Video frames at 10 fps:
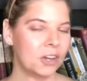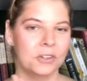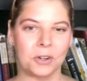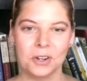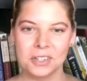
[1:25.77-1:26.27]

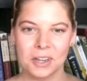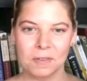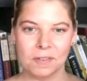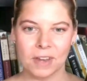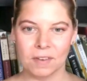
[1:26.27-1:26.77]
do
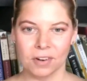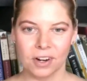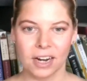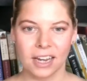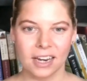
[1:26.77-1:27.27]
yourself a
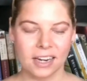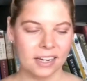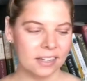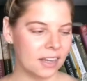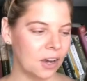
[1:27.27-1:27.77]
favor. It
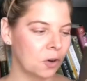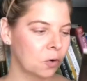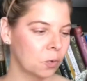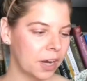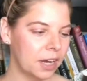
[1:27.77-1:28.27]
is a
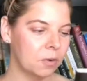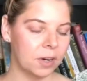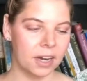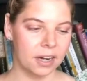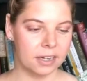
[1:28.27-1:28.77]
great
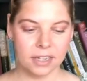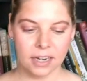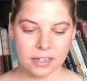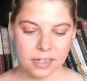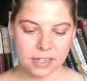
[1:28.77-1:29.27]
read. It's
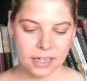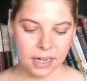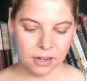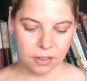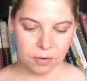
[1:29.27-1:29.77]
easy to
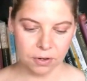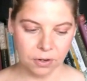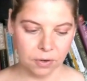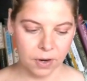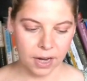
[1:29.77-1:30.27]
get
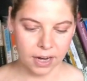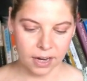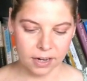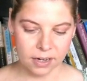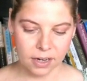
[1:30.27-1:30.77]
through,
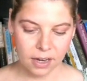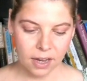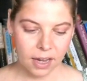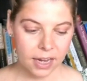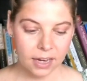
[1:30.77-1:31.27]
and
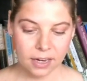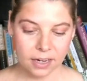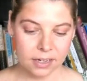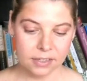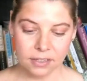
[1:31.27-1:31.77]
it
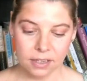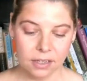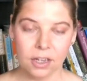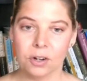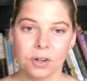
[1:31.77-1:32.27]
is
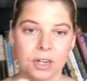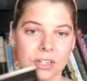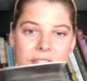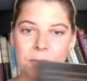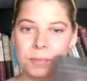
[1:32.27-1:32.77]
literally
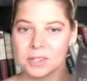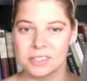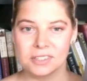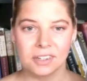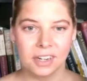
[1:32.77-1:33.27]
just a
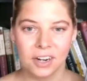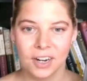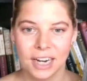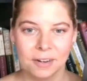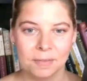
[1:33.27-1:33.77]

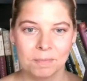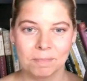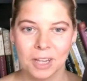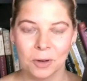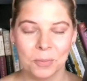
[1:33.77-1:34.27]
epistolary
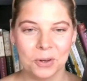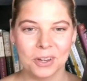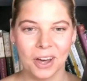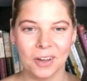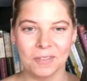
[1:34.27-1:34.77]
little
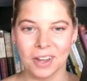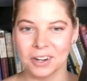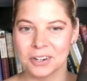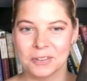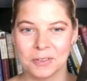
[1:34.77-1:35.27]
book of
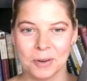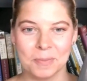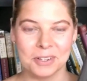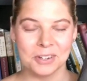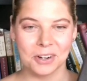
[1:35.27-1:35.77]
letters
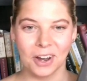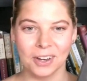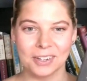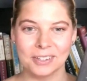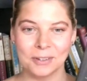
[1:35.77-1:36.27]
from Mr.
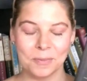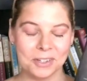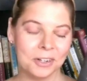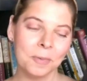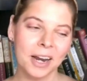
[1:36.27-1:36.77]
Collins to
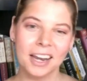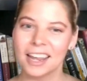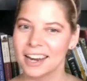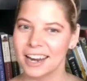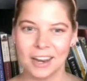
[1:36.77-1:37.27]
Mr.
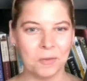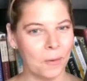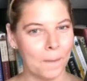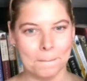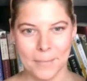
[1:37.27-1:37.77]
Bennet, and it
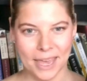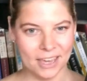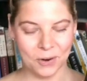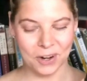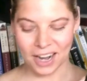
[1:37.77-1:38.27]
will
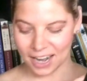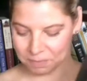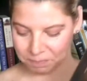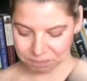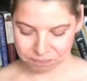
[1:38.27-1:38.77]
make your day.